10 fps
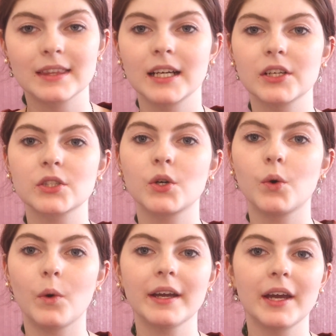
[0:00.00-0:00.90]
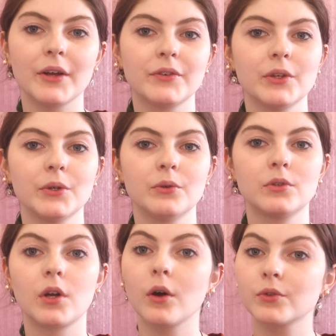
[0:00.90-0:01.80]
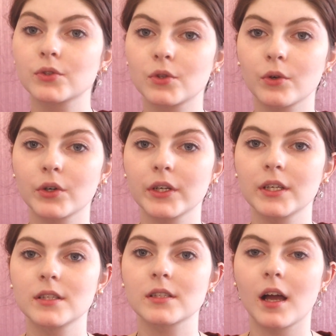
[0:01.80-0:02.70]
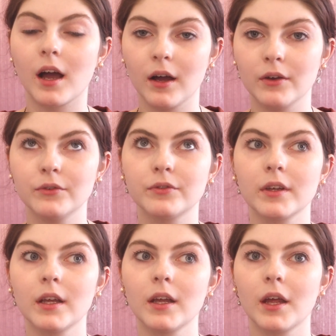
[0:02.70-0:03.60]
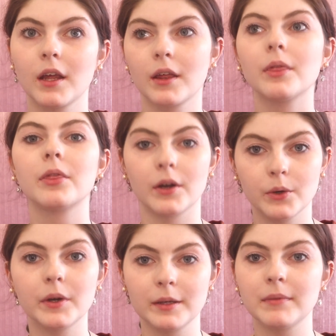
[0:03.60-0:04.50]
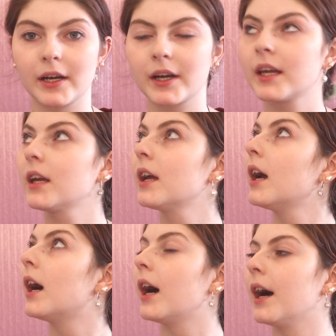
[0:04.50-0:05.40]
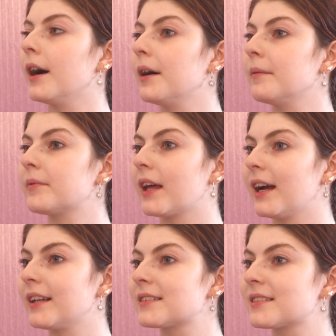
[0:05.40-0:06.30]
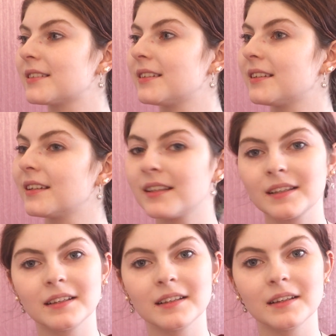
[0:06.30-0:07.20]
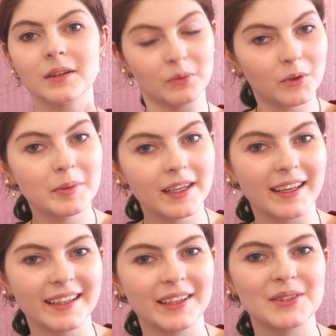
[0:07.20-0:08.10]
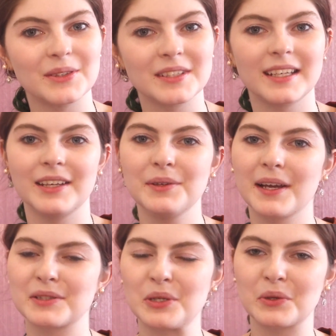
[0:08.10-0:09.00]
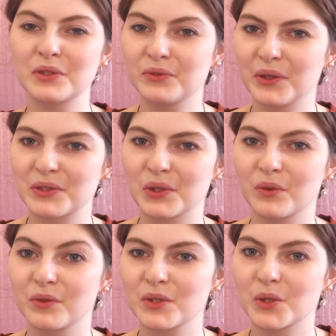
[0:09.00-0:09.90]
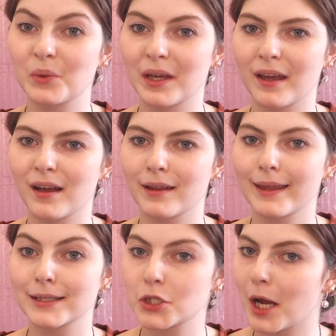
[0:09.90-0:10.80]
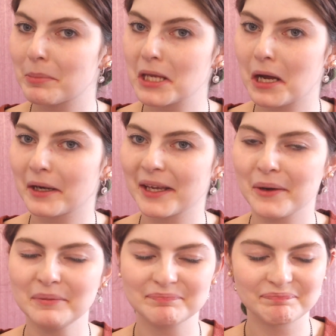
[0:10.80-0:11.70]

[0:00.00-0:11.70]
There's quite a few ghost stories of the Queen Mary that we'll be getting into today. You guys know it's a voiceover, so we ain't got that choppy audio.